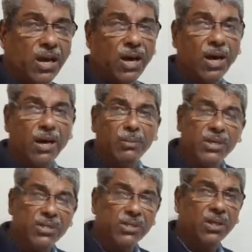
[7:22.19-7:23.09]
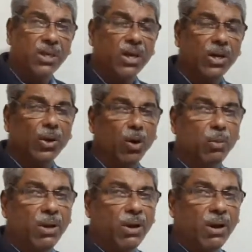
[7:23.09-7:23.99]
R means
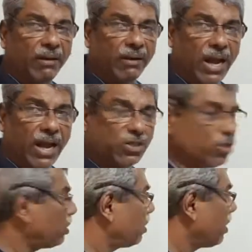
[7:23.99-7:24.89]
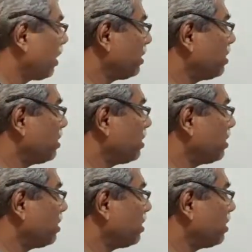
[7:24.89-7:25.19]
normal reaction, right?